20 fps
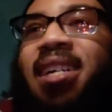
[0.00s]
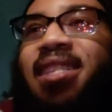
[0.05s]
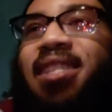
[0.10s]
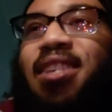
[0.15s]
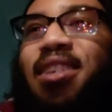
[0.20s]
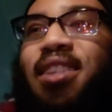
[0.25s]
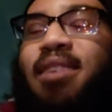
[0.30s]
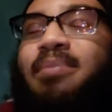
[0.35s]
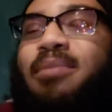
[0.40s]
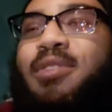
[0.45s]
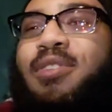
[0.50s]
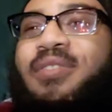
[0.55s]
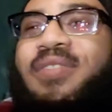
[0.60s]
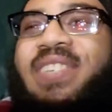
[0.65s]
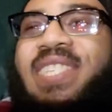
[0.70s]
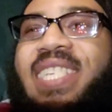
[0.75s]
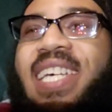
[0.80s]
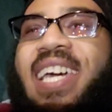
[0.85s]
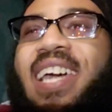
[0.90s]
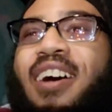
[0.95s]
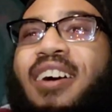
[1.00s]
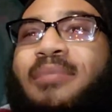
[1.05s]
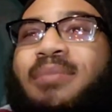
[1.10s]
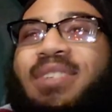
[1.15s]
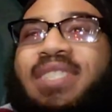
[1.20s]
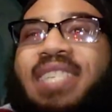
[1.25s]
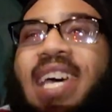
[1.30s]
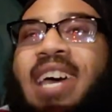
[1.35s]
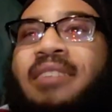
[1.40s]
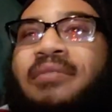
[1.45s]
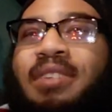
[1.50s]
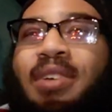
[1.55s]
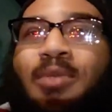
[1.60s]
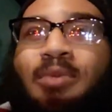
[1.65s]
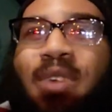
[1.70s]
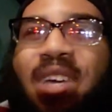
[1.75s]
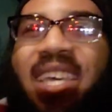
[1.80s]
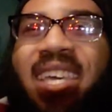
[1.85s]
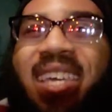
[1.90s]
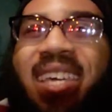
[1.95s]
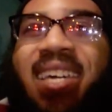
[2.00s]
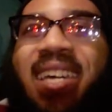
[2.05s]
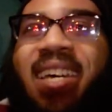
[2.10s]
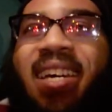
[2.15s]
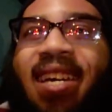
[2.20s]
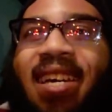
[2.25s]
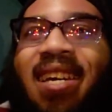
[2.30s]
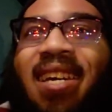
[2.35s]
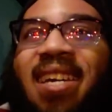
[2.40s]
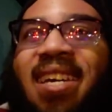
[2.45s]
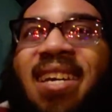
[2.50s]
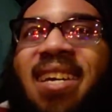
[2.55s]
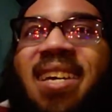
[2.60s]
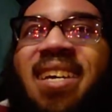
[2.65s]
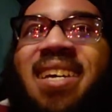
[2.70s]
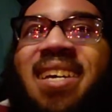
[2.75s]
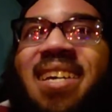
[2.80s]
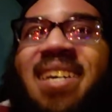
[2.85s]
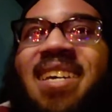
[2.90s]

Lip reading: the movies like almost every week, and